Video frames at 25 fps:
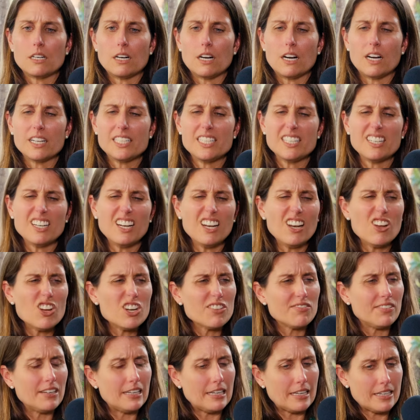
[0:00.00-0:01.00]
I did a lot
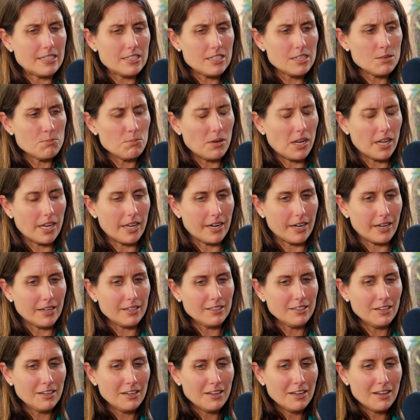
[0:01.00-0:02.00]
of lesson
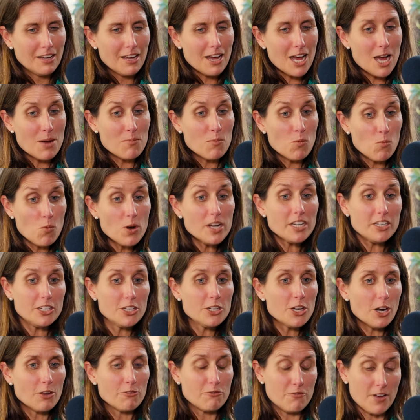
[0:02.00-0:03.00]
planning, which,
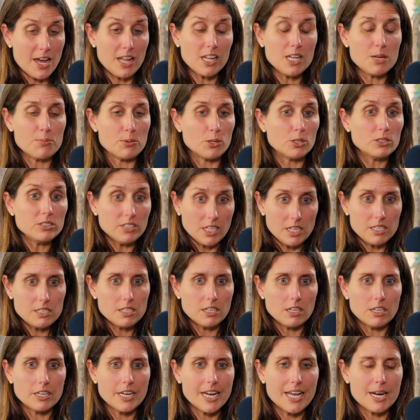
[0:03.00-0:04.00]
valuable, need to
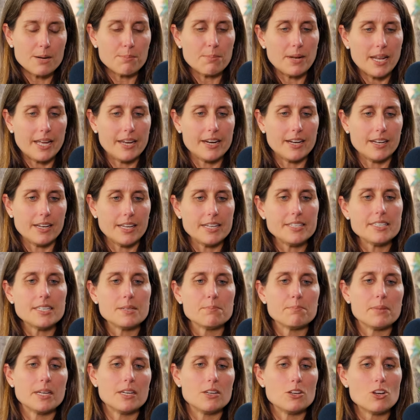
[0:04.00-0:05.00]
learn how to plan a
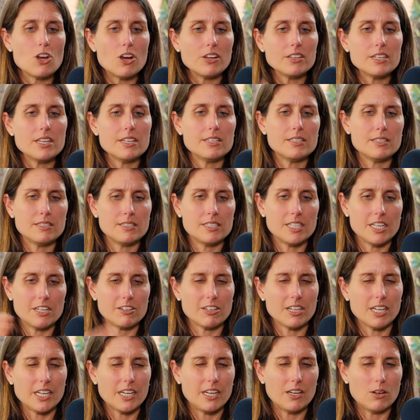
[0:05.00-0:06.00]
lesson, but not
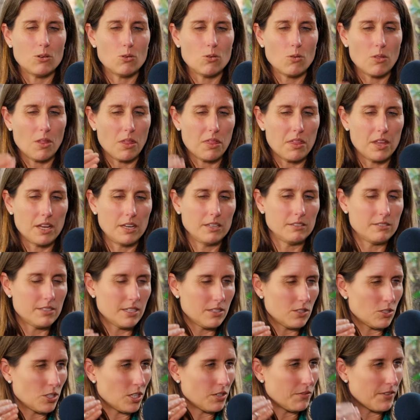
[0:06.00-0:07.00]
necessarily all the things
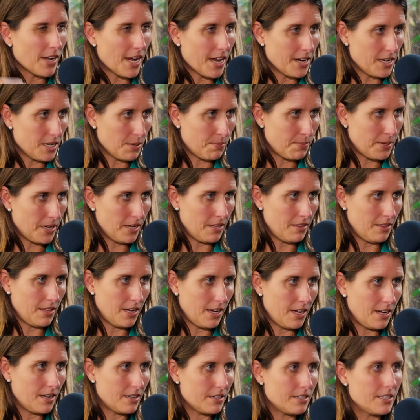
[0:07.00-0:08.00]
that sort of underpin
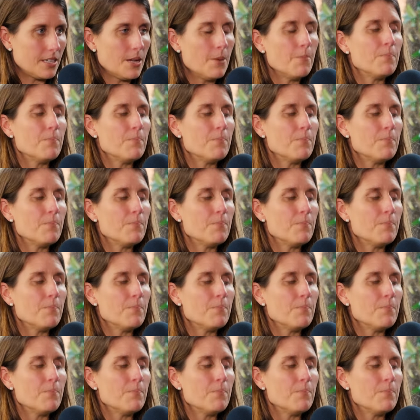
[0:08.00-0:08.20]
that.